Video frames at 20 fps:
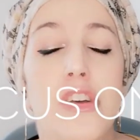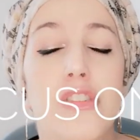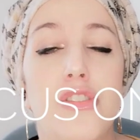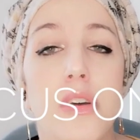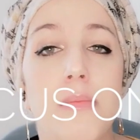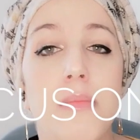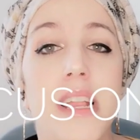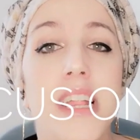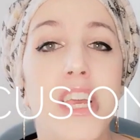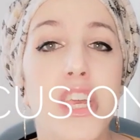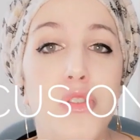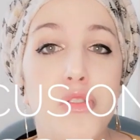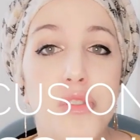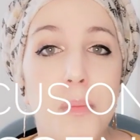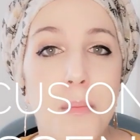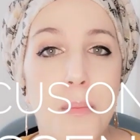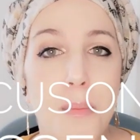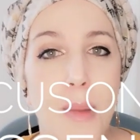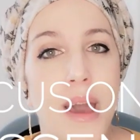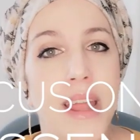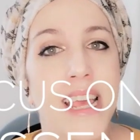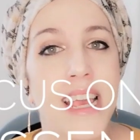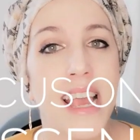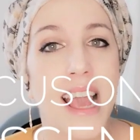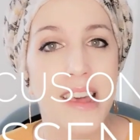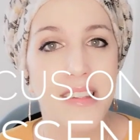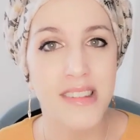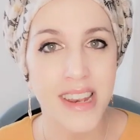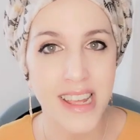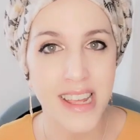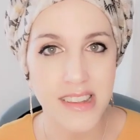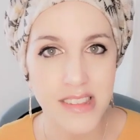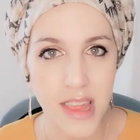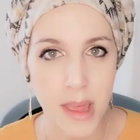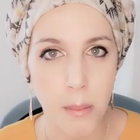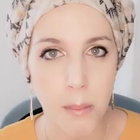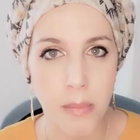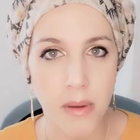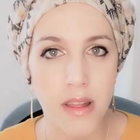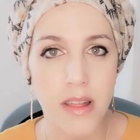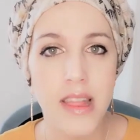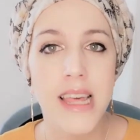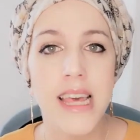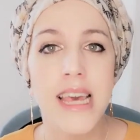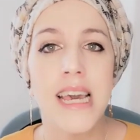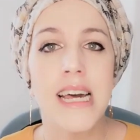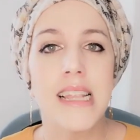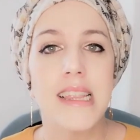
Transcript: So I'm going to use money as an example.